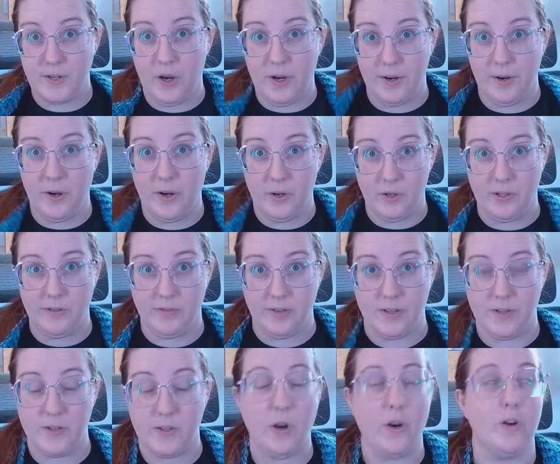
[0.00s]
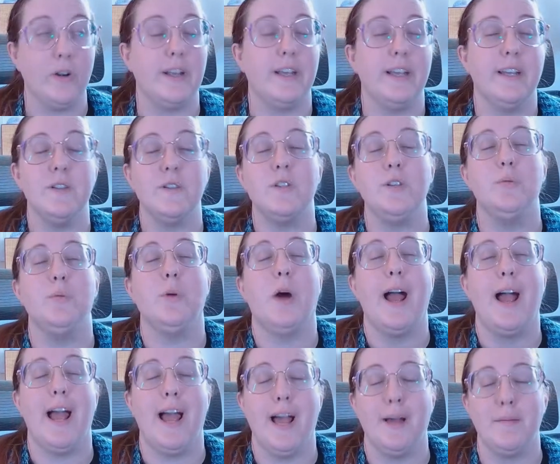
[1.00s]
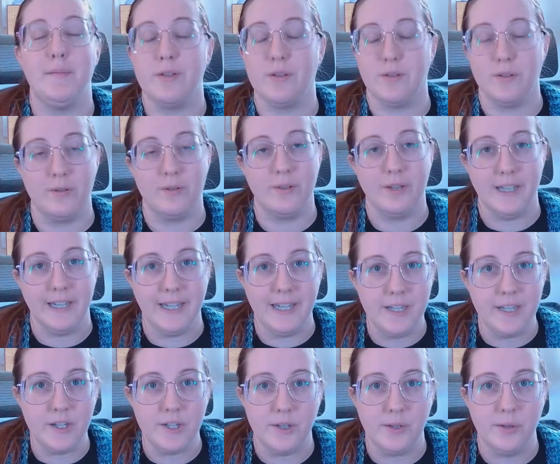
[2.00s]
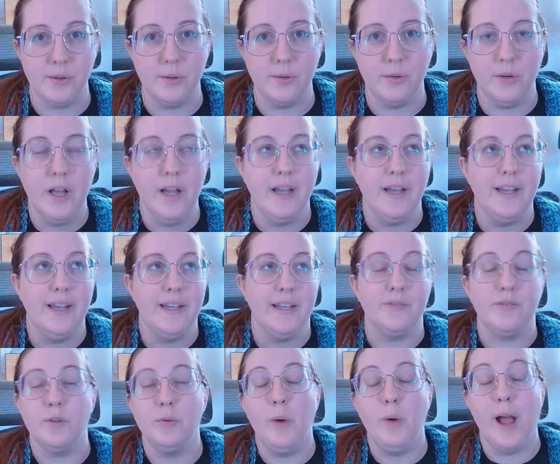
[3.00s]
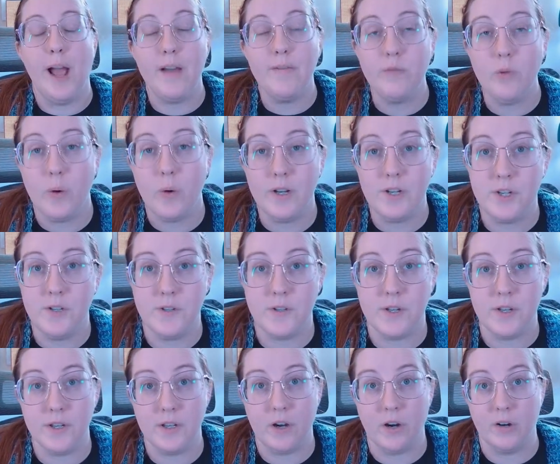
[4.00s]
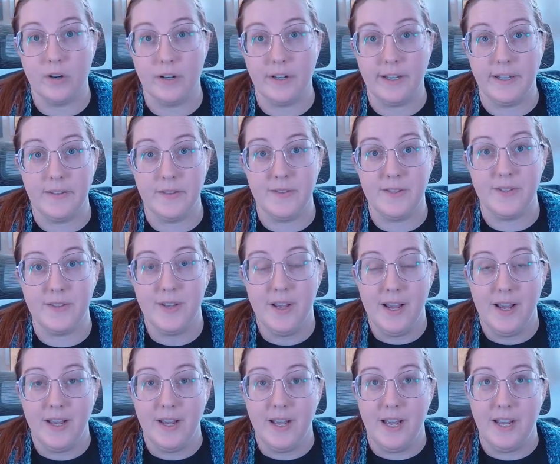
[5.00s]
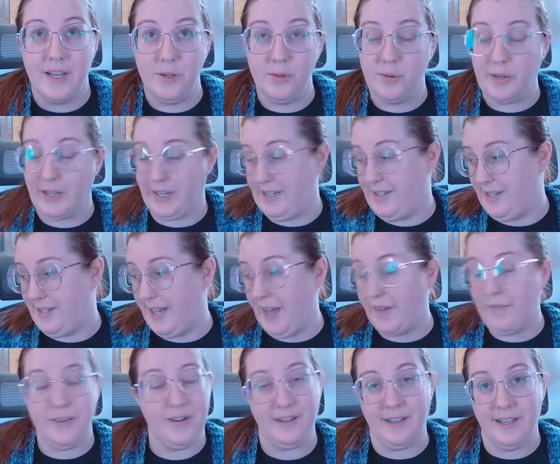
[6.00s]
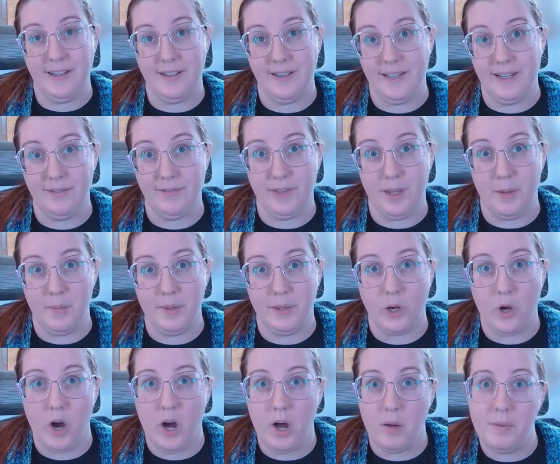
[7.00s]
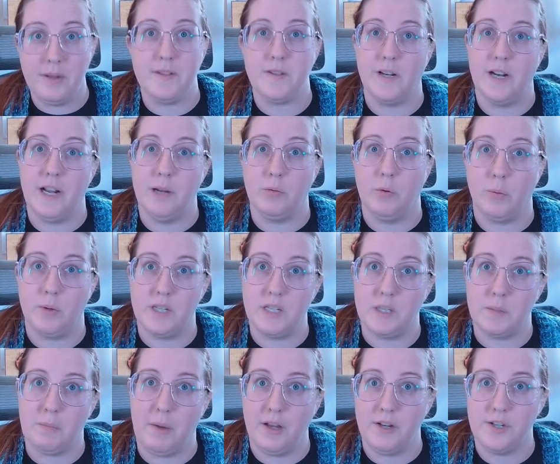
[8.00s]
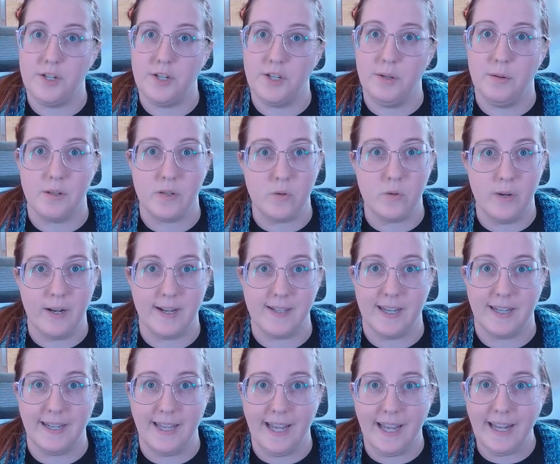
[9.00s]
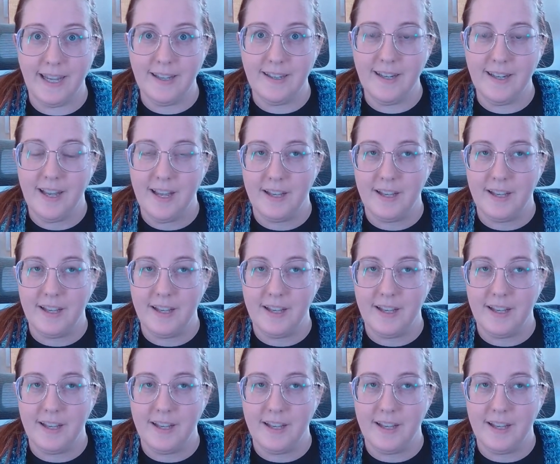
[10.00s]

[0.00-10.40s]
on all of these cardigans, you absolutely need to. If you have questions on the cardigans, you can definitely leave them in the comments and I will respond to you as quick as I can.